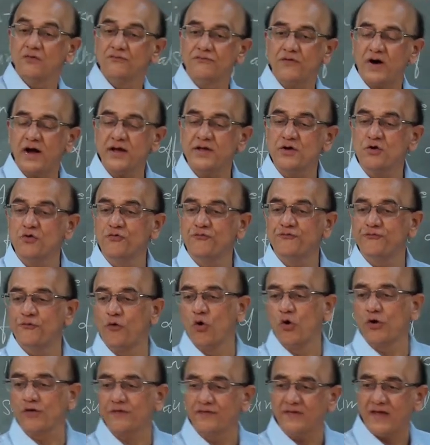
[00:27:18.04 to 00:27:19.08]

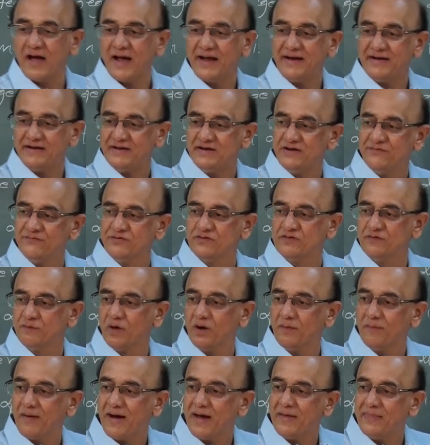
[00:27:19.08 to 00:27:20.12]
549
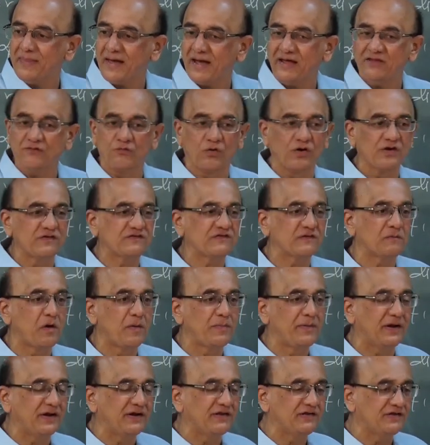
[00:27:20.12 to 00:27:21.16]
divisible by 9 what is sum of
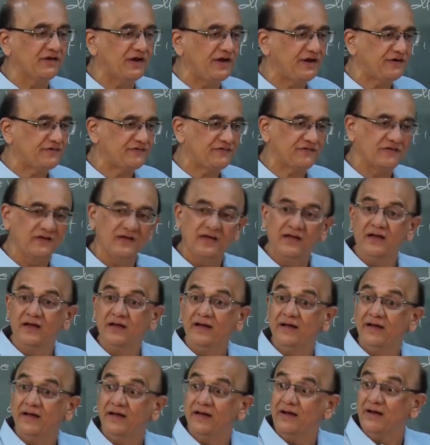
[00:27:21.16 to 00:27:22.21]
the digits
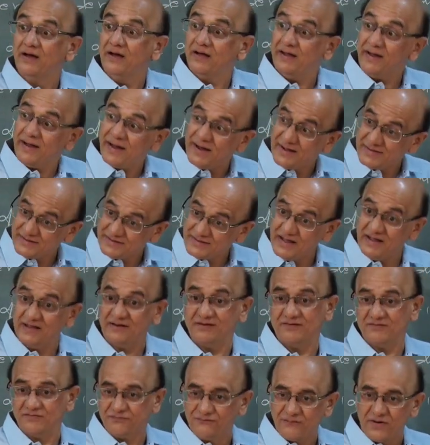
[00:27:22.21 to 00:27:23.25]

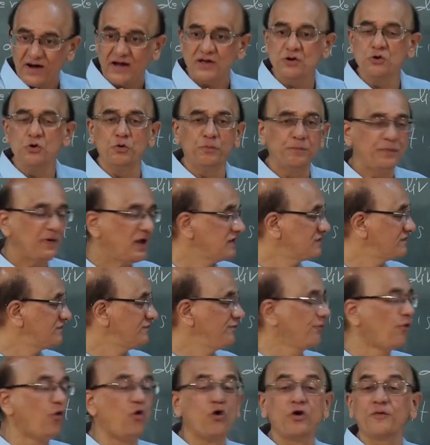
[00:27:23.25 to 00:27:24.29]
18 5 plus
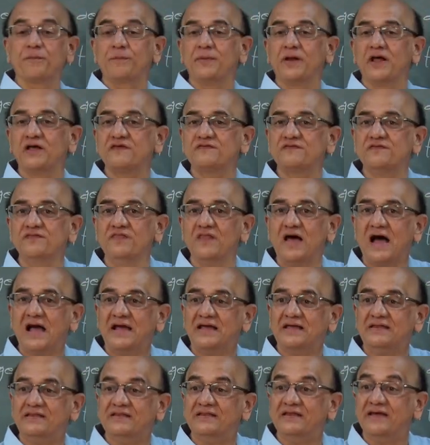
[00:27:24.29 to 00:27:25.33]
4 plus
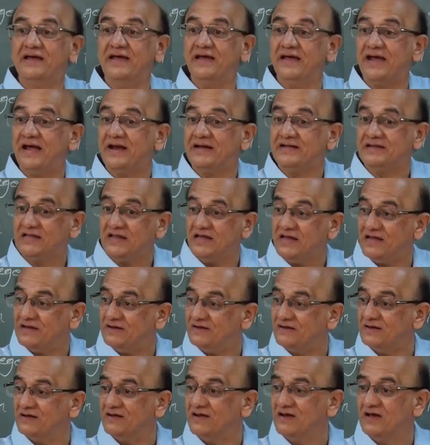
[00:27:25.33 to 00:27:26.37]
9
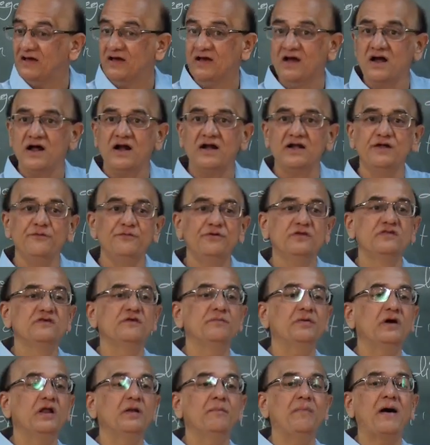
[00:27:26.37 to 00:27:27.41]
18
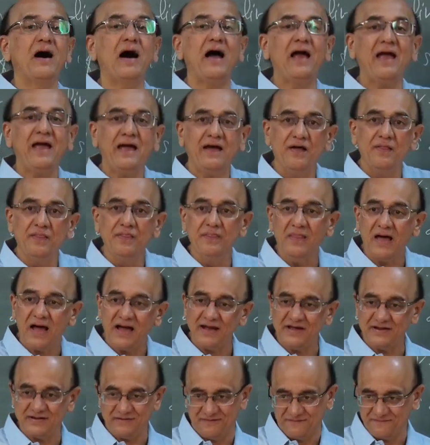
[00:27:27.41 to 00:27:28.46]
divisible by
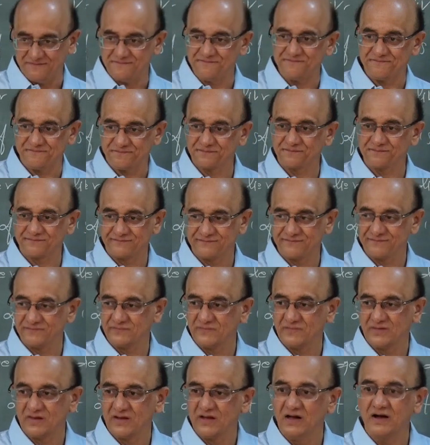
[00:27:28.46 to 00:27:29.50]
9
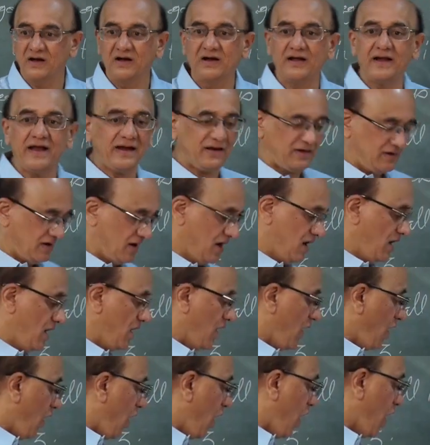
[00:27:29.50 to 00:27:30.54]
correct
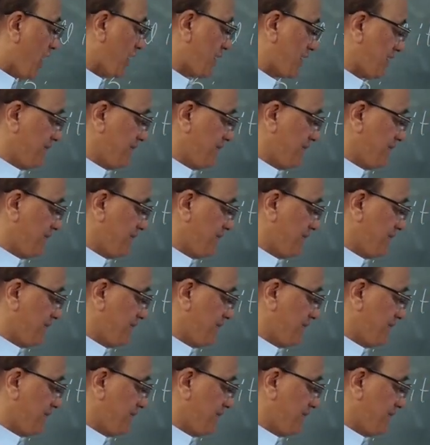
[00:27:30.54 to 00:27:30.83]
or